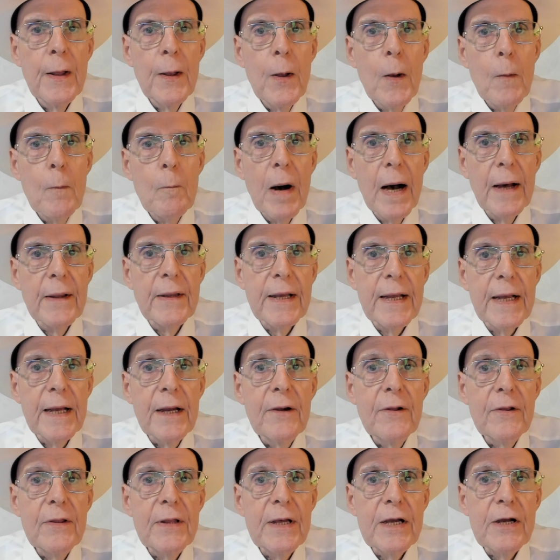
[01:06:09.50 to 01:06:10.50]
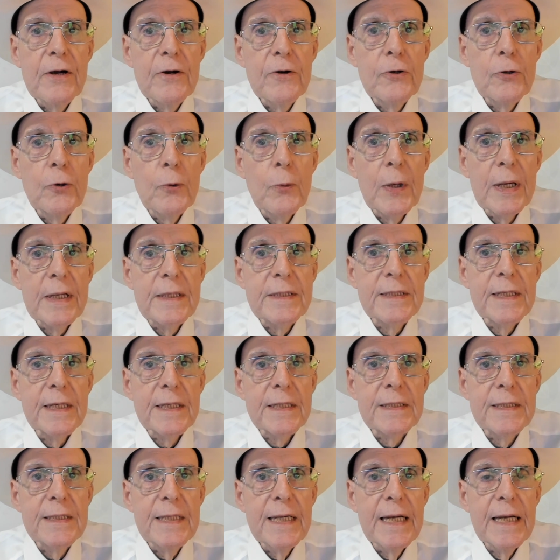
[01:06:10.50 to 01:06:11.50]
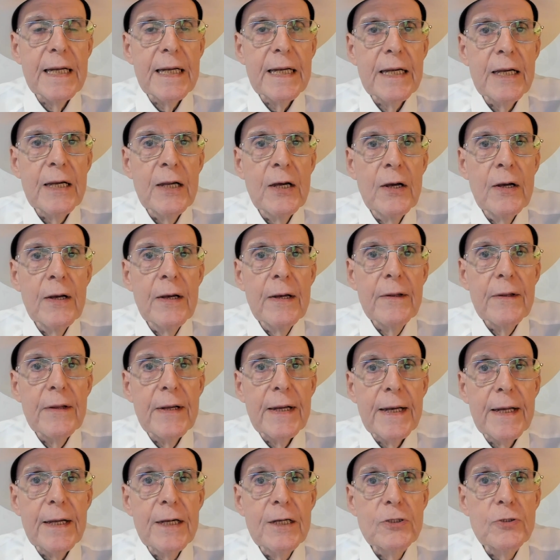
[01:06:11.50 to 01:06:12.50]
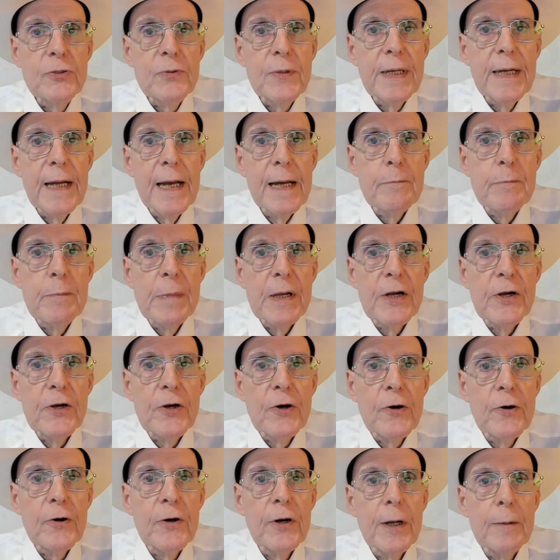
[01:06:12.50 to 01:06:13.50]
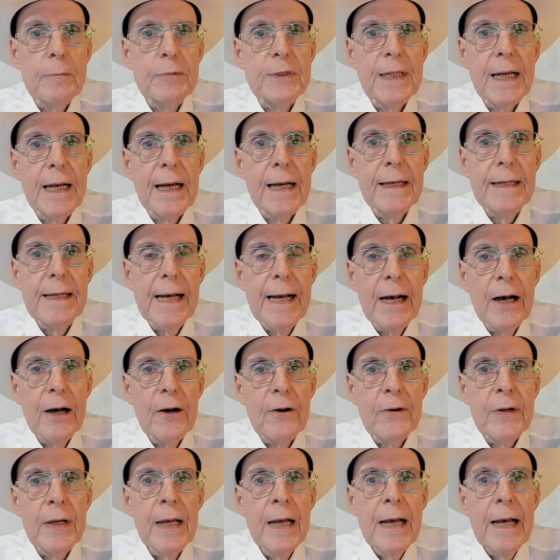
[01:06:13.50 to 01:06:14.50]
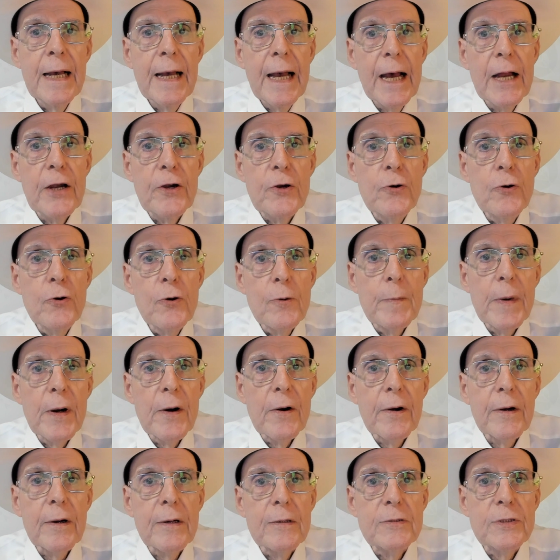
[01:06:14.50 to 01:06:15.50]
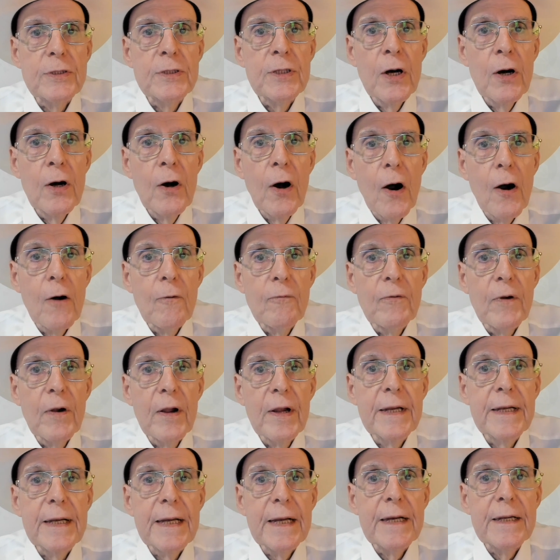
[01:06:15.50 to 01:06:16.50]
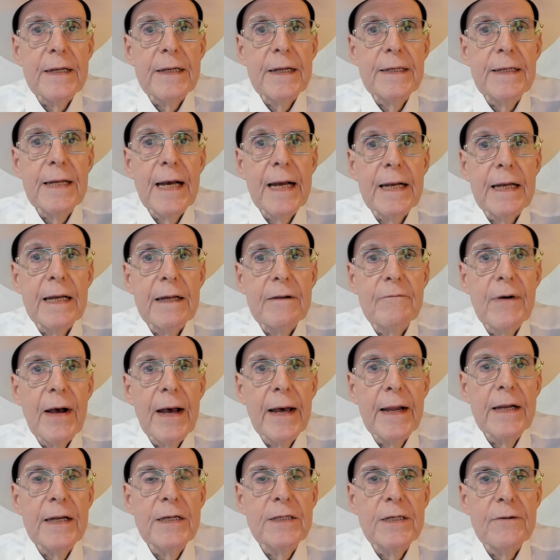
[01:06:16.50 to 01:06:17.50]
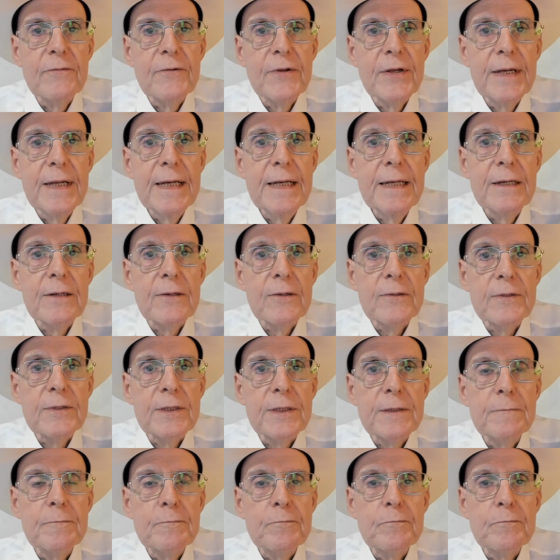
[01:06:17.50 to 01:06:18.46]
By the end of the year 2016, the industry had been turned upside down, and new Americans are flooding in to take advantage of the deals.